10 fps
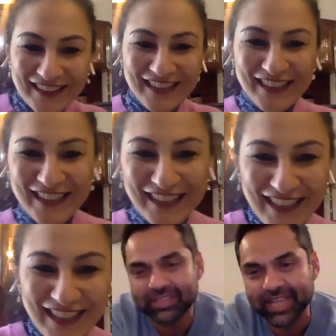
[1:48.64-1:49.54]
He wasn't
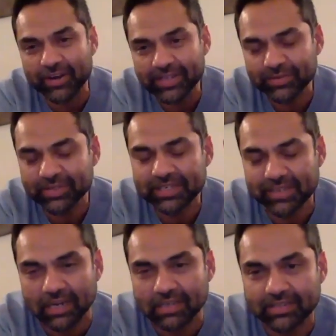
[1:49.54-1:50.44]
on steroids, he was on
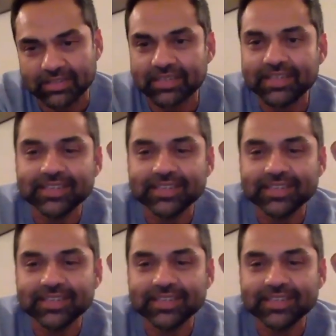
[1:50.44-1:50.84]
drugs.